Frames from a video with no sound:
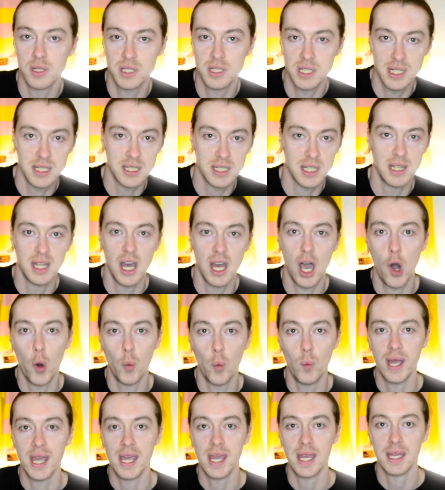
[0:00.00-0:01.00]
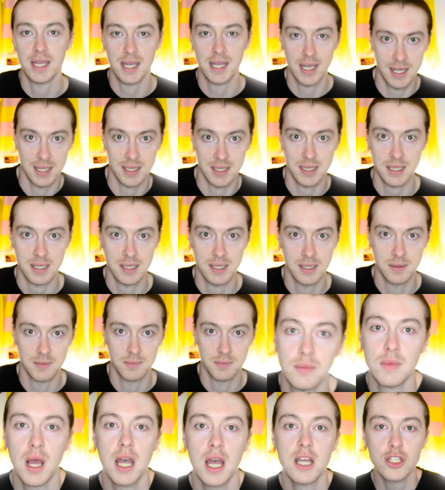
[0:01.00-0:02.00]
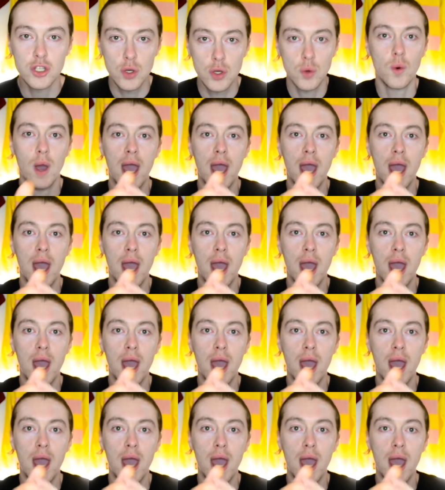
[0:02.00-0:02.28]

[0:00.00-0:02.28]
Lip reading: season away kit. So